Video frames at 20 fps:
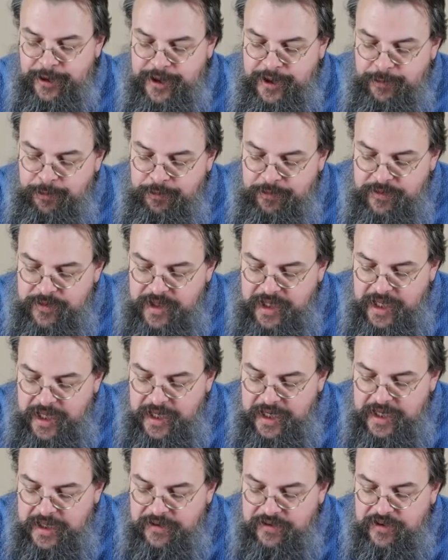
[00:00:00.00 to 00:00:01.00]
The
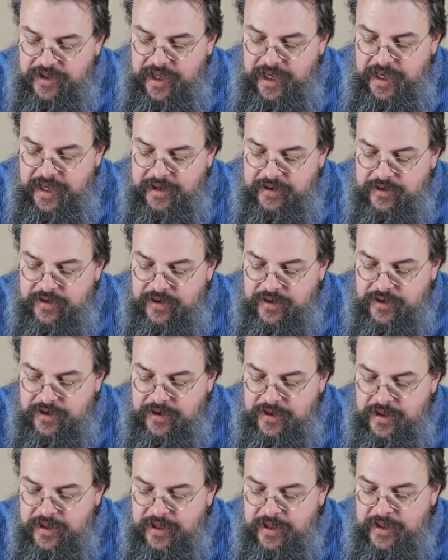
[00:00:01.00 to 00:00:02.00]
negatives
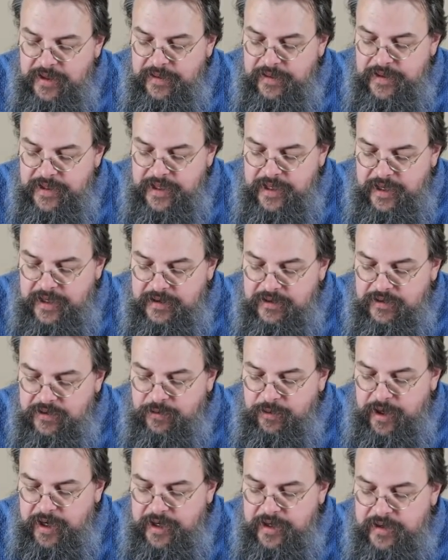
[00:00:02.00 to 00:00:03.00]
cancel, the n
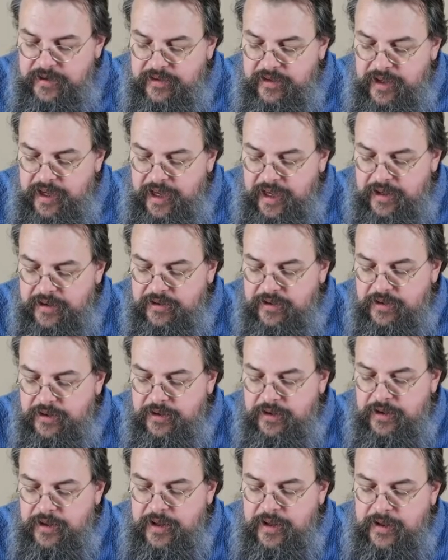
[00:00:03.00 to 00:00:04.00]
squareds
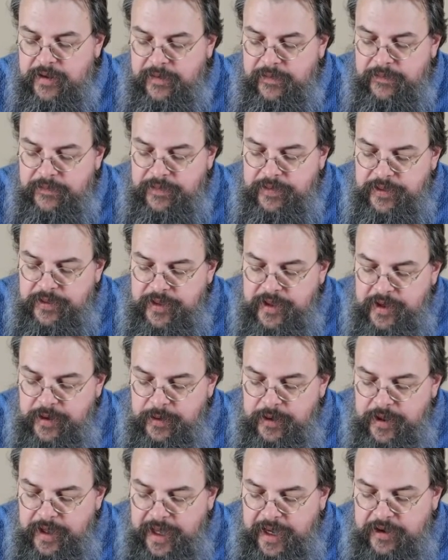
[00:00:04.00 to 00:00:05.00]
cancel,
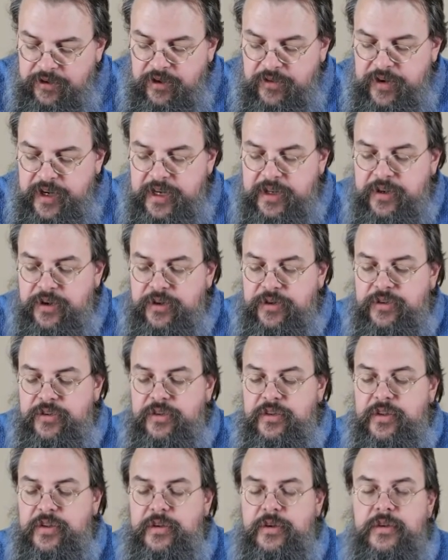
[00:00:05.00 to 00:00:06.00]
the x over n
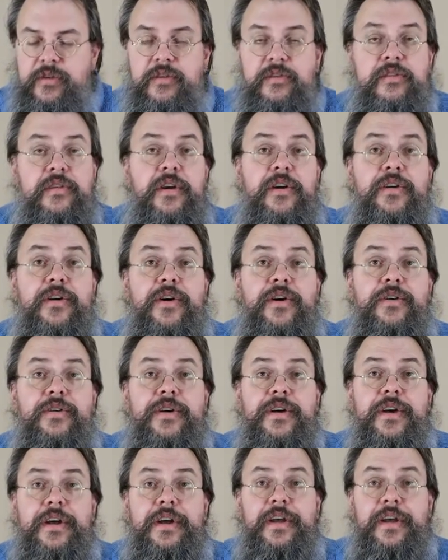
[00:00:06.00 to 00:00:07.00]
goes to 0,
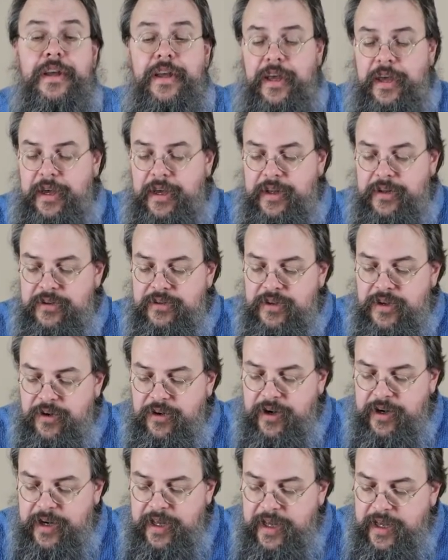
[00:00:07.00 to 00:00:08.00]
and so
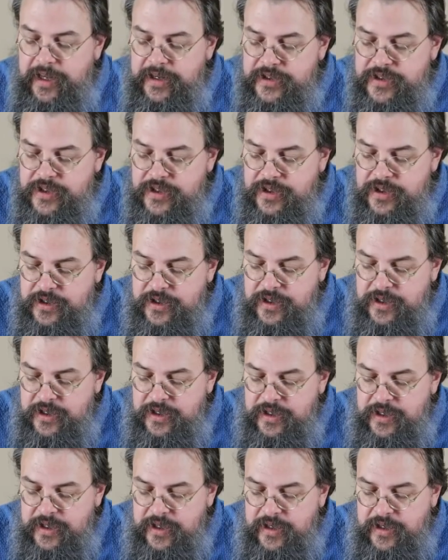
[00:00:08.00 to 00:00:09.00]
our answer
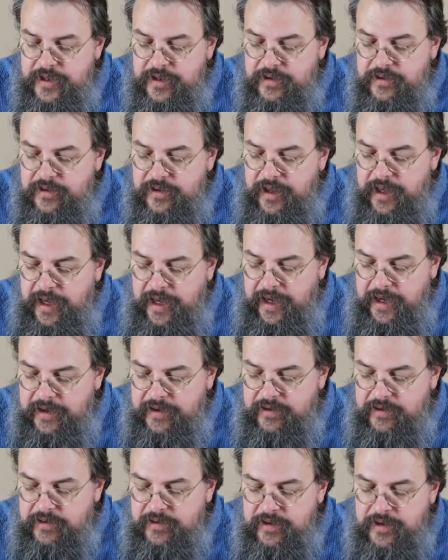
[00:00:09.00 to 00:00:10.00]
is
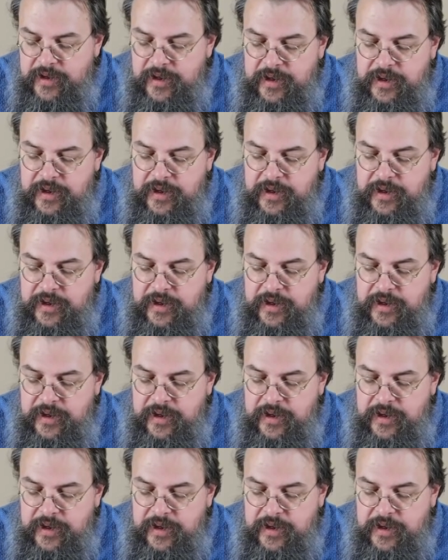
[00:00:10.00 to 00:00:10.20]
x.